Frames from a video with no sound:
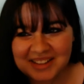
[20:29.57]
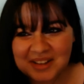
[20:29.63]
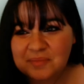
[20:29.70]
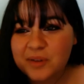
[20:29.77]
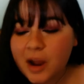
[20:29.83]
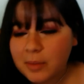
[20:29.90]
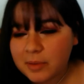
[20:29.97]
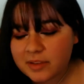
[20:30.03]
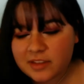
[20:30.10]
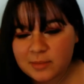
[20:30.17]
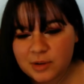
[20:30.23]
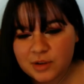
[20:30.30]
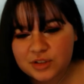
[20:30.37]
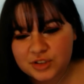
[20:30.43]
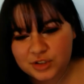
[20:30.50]
probably the
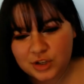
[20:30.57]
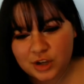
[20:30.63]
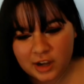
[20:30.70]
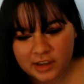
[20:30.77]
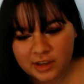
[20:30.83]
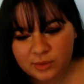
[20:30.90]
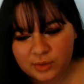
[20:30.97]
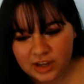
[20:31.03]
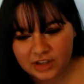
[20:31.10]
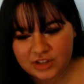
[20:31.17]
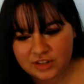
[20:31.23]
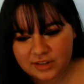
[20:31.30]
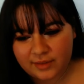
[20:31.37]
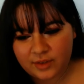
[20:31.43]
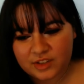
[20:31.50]
most shocking
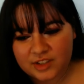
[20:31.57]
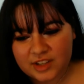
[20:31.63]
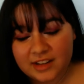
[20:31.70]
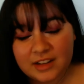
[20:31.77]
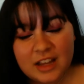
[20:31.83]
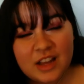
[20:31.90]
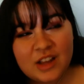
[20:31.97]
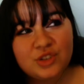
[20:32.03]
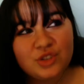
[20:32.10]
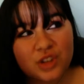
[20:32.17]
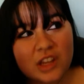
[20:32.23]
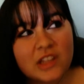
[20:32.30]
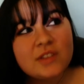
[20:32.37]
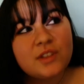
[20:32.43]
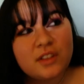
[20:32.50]
reaction I've ever done,
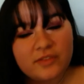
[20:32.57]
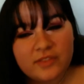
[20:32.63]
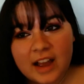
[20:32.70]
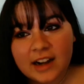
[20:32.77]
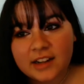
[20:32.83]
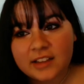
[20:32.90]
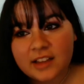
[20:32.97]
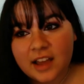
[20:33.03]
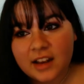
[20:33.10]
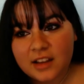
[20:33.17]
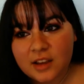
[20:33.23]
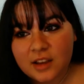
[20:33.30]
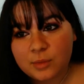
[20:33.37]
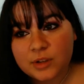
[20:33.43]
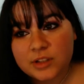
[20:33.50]
just for the fact that
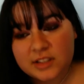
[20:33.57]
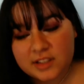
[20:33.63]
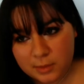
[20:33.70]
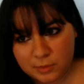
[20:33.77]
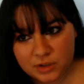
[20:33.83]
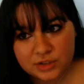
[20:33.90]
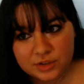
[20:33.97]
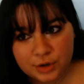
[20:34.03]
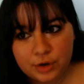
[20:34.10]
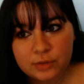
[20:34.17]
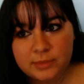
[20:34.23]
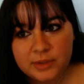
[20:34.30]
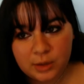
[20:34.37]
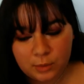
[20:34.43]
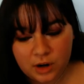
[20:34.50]
when someone told
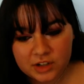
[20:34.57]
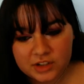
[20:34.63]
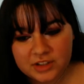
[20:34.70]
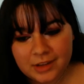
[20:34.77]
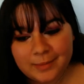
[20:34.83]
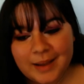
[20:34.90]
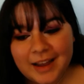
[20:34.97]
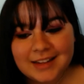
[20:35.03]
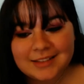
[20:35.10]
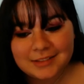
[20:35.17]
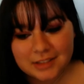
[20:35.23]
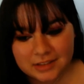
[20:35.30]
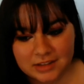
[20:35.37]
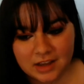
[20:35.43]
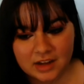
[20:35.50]
me to watch them, I
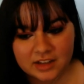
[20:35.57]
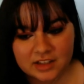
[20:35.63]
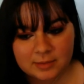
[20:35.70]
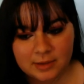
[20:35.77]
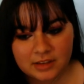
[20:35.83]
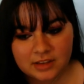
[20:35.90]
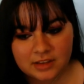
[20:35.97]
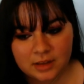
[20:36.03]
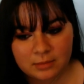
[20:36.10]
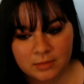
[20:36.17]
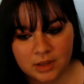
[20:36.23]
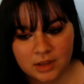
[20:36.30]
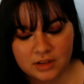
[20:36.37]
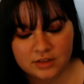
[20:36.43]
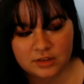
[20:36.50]
did not expect them
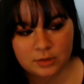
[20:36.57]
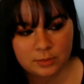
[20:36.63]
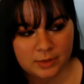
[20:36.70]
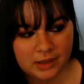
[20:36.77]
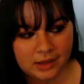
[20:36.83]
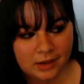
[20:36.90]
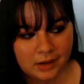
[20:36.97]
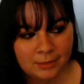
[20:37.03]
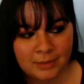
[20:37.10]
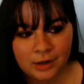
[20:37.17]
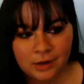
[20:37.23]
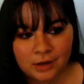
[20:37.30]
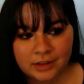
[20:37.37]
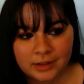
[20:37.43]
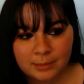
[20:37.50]
to be
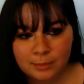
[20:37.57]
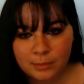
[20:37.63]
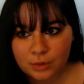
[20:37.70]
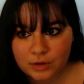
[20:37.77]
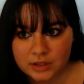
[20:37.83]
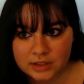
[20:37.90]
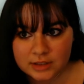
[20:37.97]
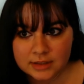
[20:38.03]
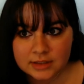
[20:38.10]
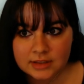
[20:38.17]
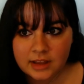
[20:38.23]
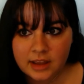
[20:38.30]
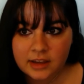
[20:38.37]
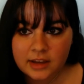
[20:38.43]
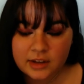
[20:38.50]
American boys,
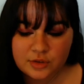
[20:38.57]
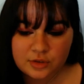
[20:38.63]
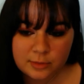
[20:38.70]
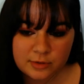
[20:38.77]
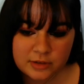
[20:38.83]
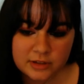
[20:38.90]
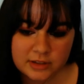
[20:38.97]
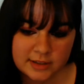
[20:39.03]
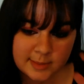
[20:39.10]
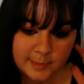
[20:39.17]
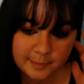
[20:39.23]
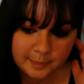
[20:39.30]
like country boys.